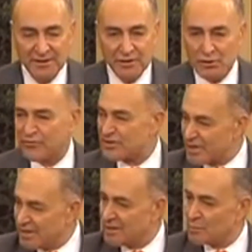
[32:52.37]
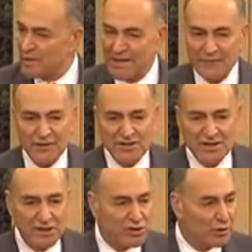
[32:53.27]
You've seen them when they
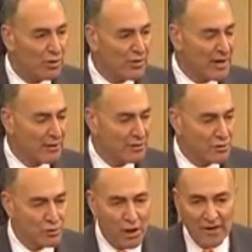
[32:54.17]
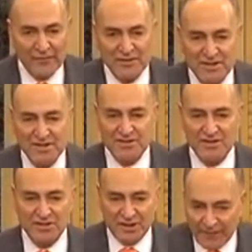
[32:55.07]
visited your offices, the
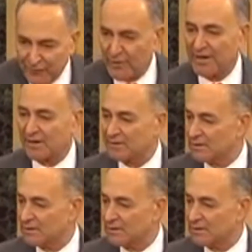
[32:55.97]
suffering,